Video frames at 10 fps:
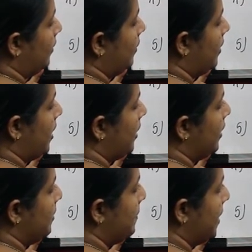
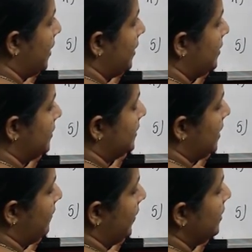9 by
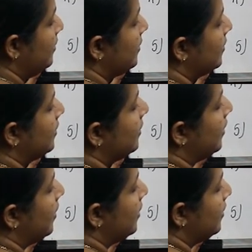7,
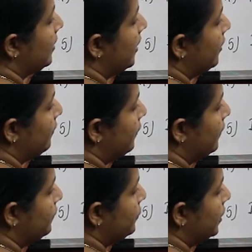then
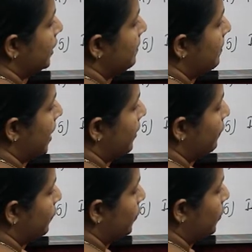15 by
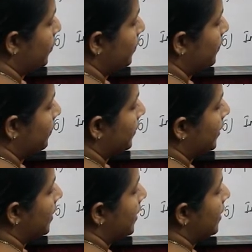4,
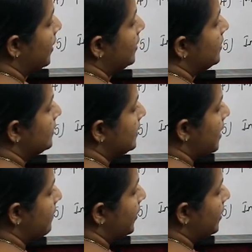
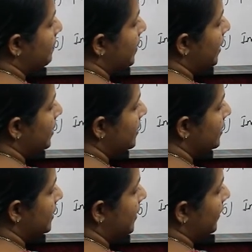7 by
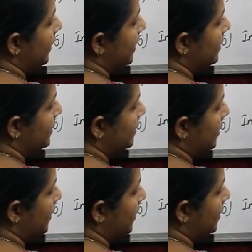7,
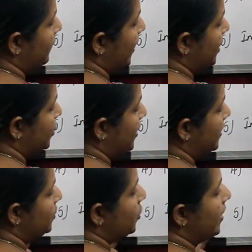etc. This fraction
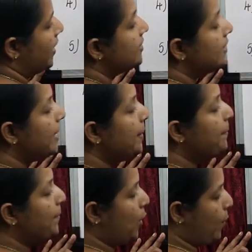is known as
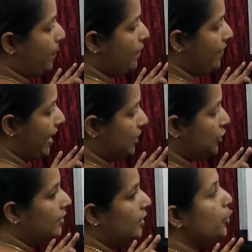improper
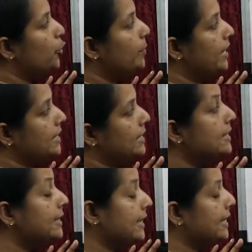fraction. The numerator
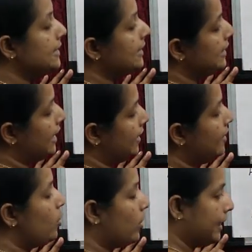is greater than